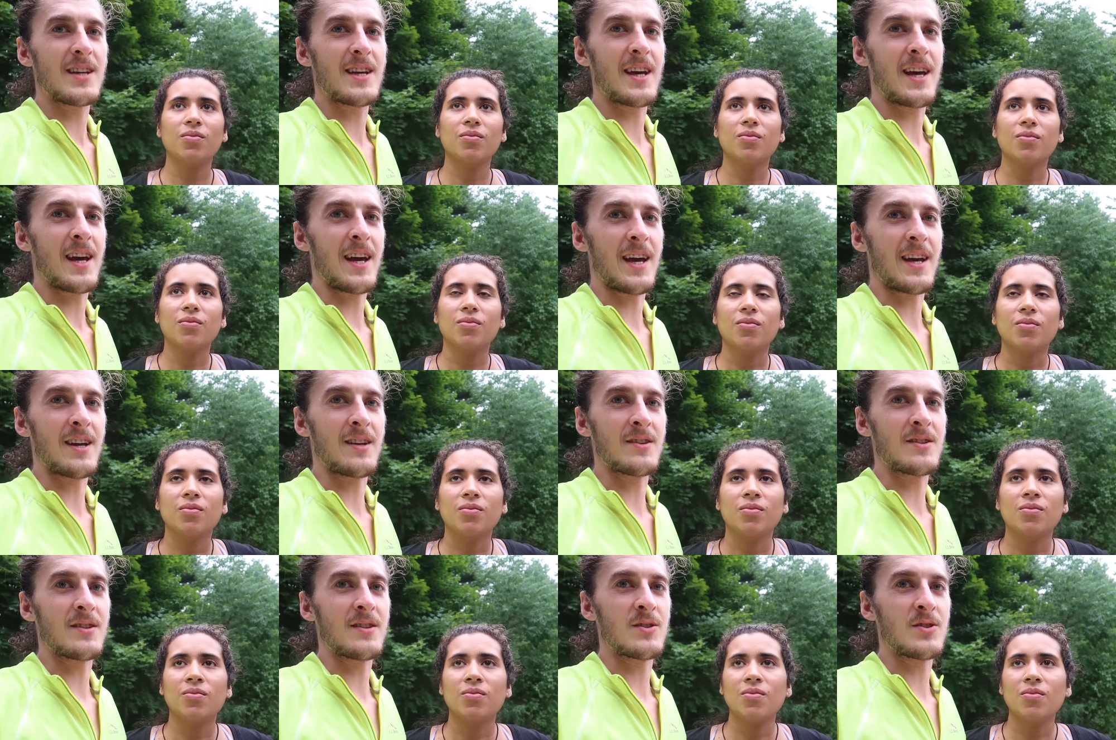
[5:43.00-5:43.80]

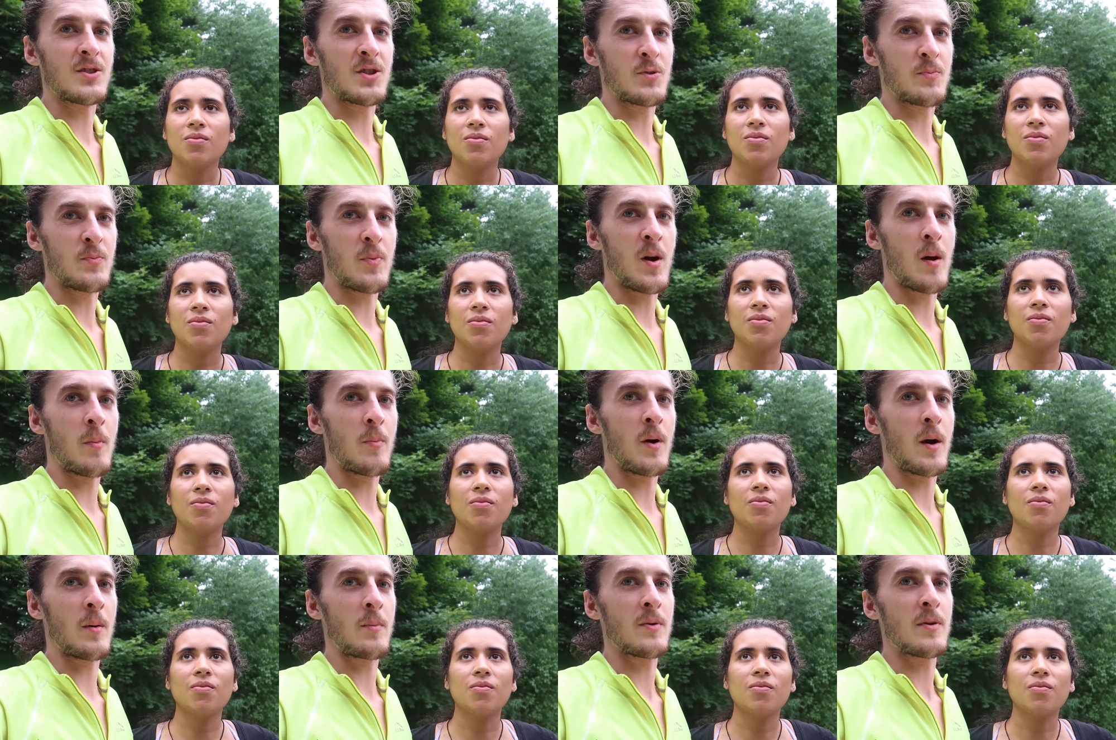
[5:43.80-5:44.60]
Speaker 1: and just
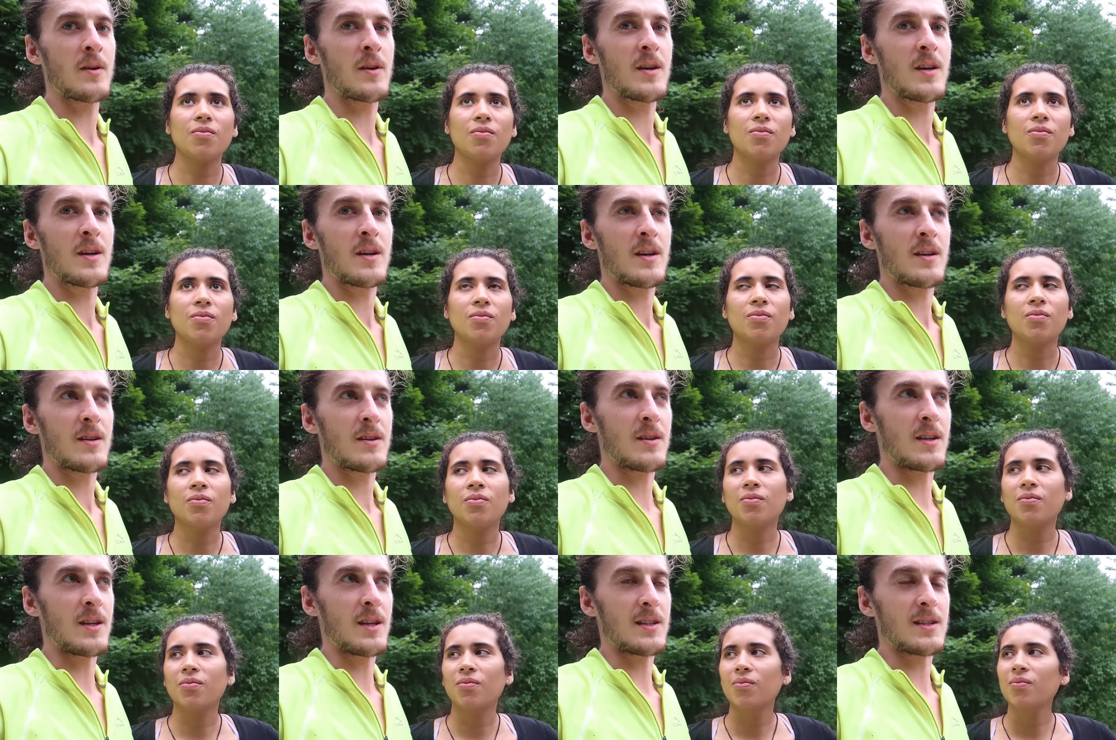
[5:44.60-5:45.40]
pump up
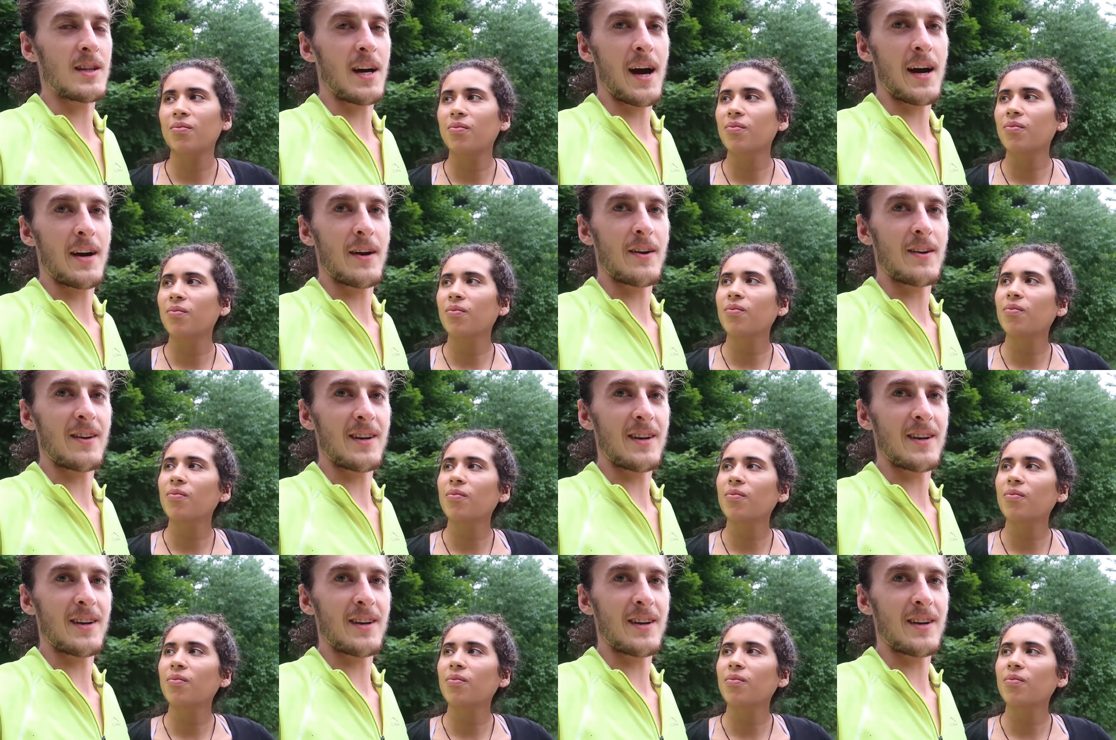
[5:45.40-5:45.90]
the tire.